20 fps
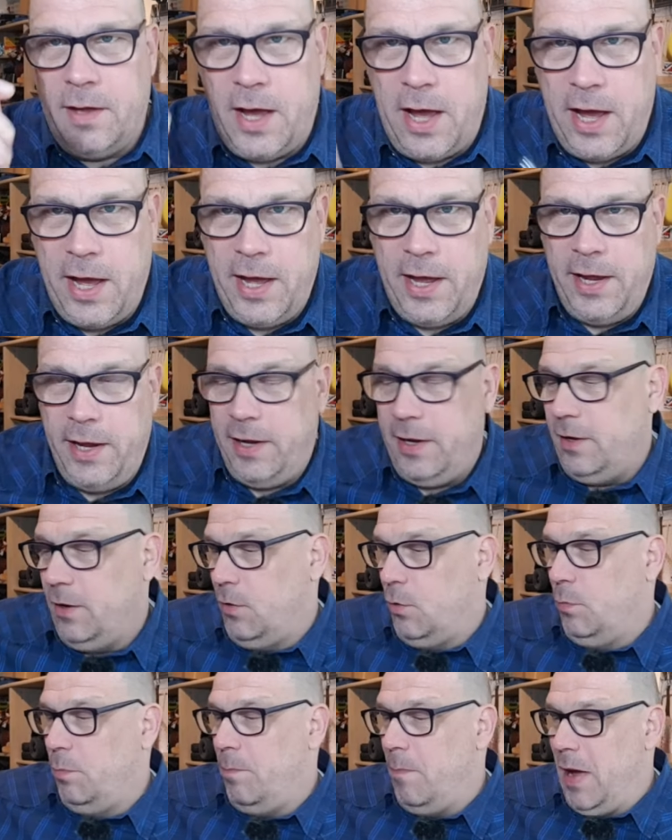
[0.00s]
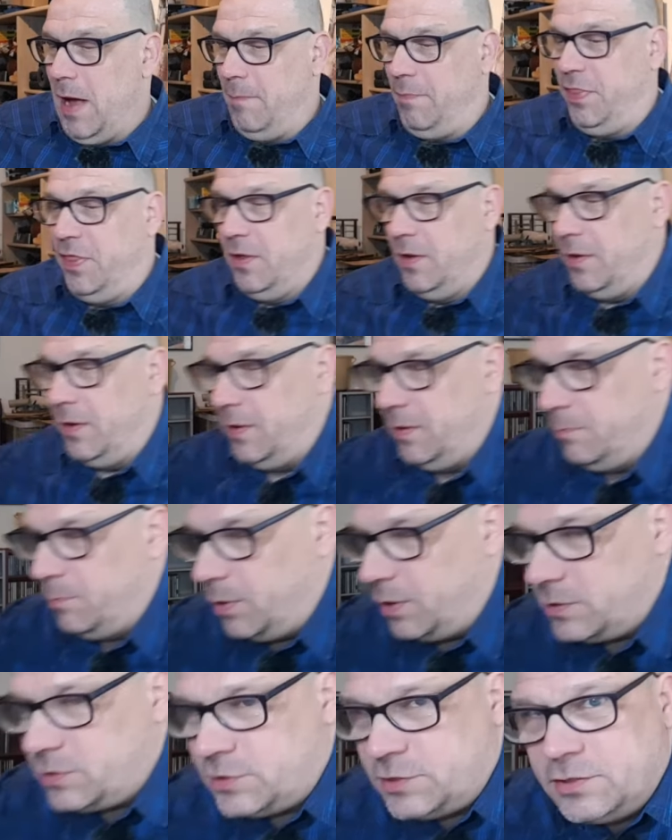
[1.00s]
I open up the
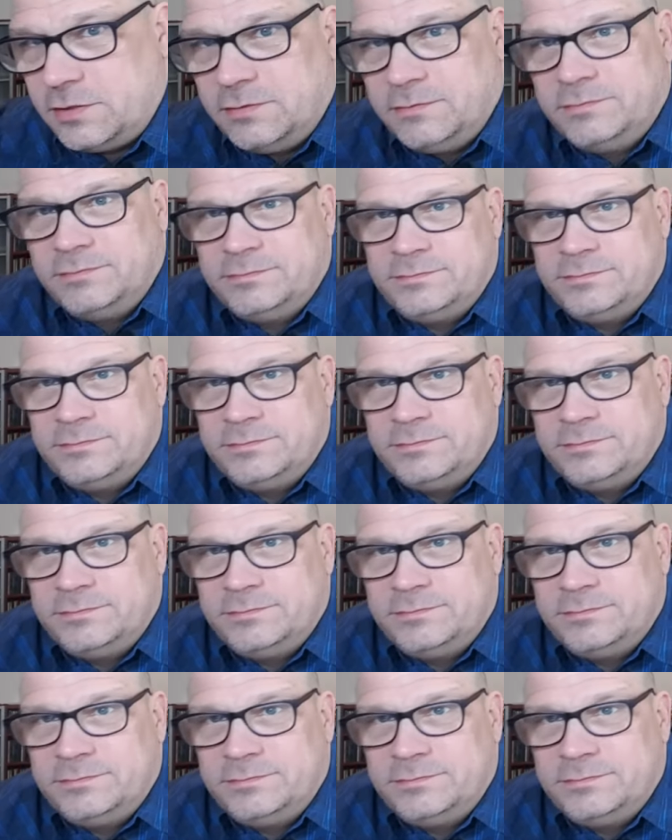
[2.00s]
box.